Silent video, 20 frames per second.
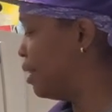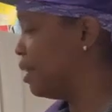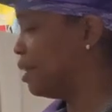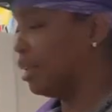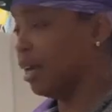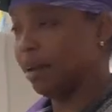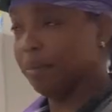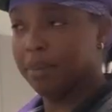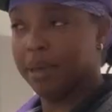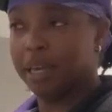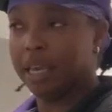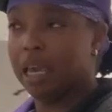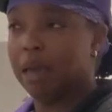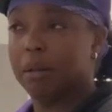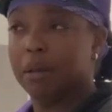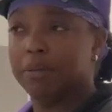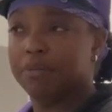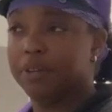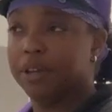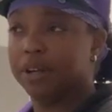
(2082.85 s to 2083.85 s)
as like being able
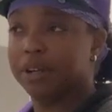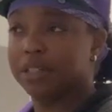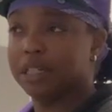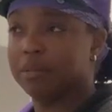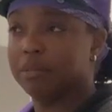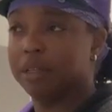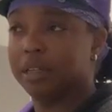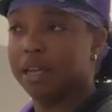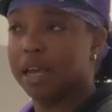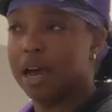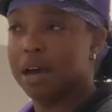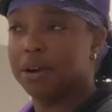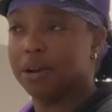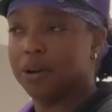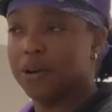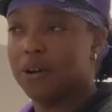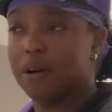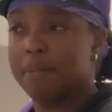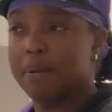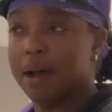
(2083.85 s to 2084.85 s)
to figure something out or
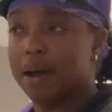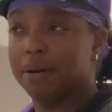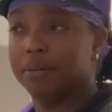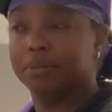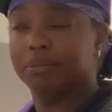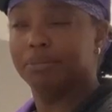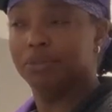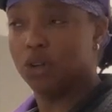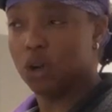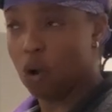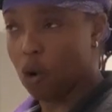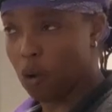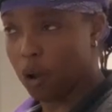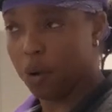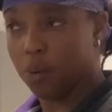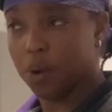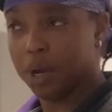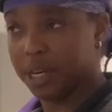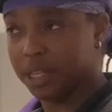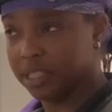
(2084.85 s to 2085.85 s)
go about knowing
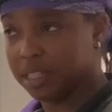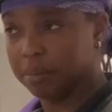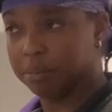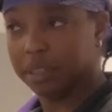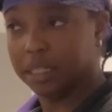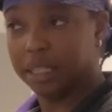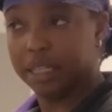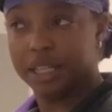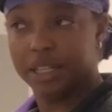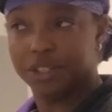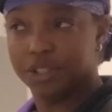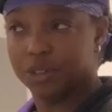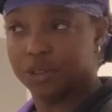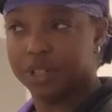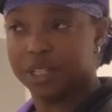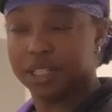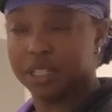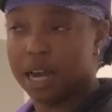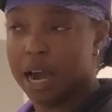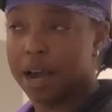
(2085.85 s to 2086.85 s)
what something is or
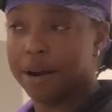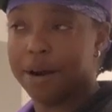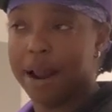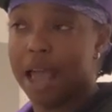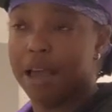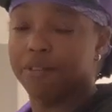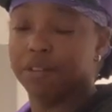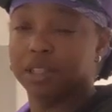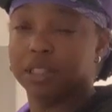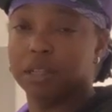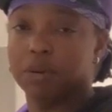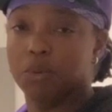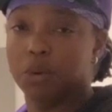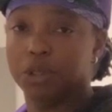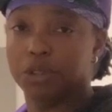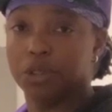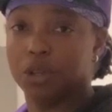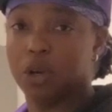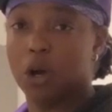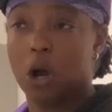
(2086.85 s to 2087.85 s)
is not, or having
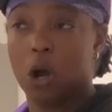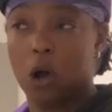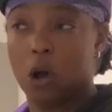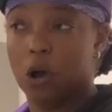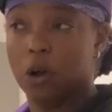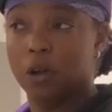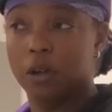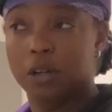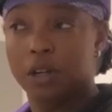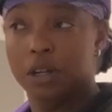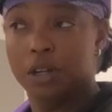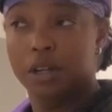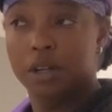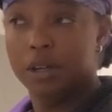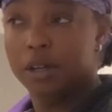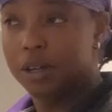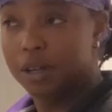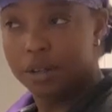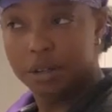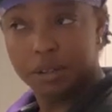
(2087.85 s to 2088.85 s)
someone to call
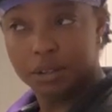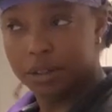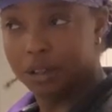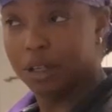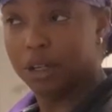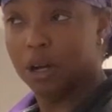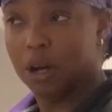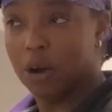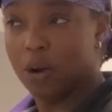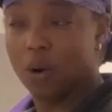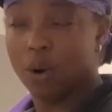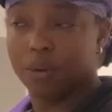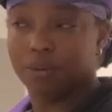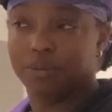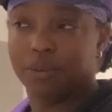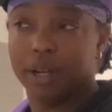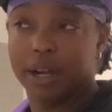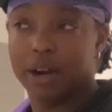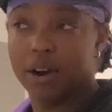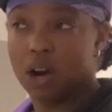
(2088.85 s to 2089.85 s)
or
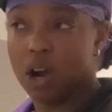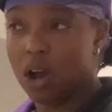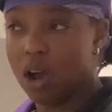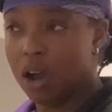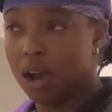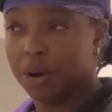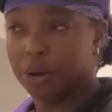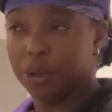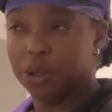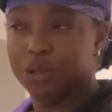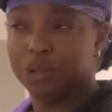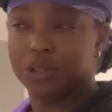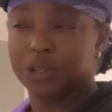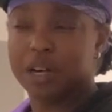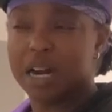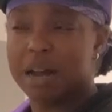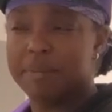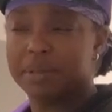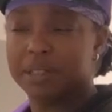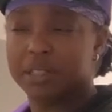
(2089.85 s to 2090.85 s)
flare on, or use your
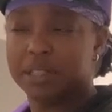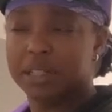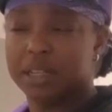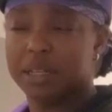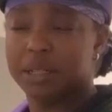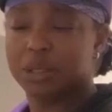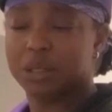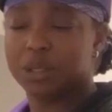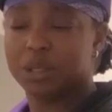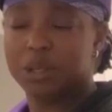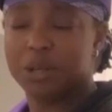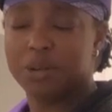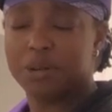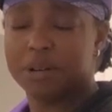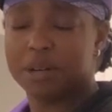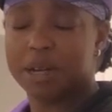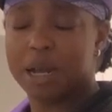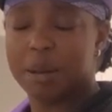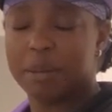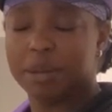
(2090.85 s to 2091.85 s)
common sense. Just use
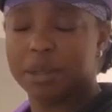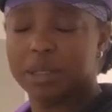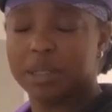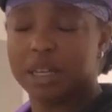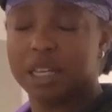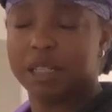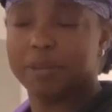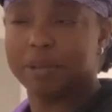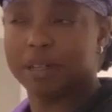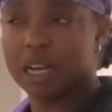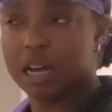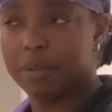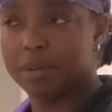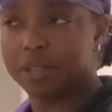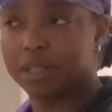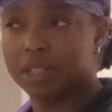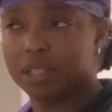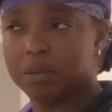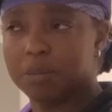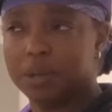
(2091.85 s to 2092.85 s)
your common sense, but common
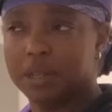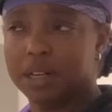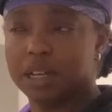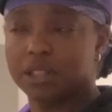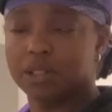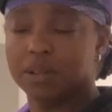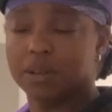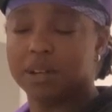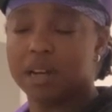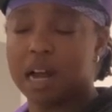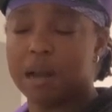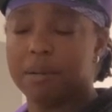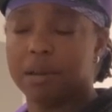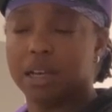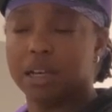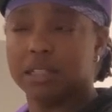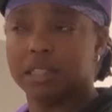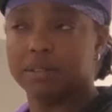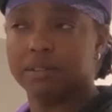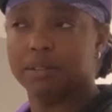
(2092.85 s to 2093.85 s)
sense be not so common,
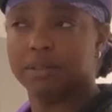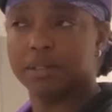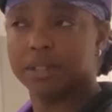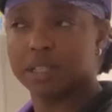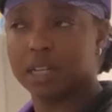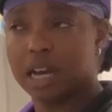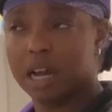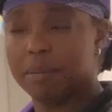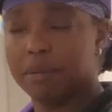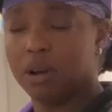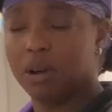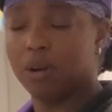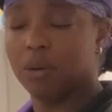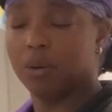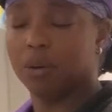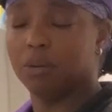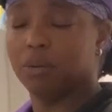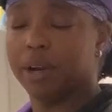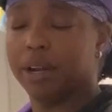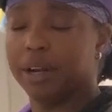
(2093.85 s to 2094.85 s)
because if it was common, oh,
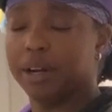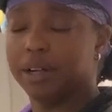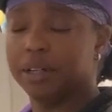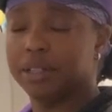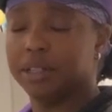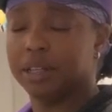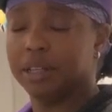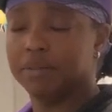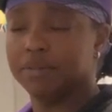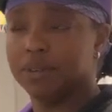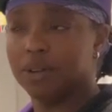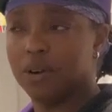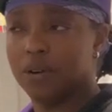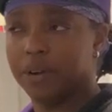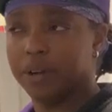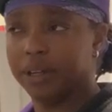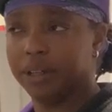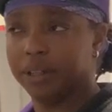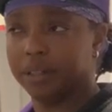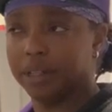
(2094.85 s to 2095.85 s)
the rarity of
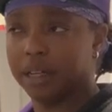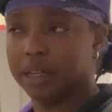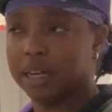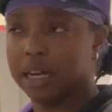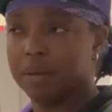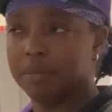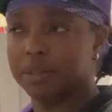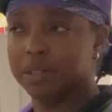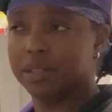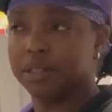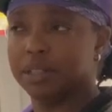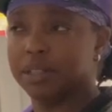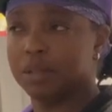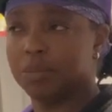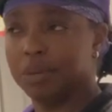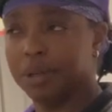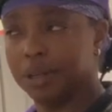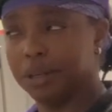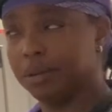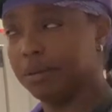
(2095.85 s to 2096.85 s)
knowing that common sense
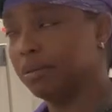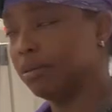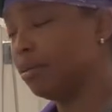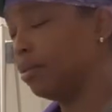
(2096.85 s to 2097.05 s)
be.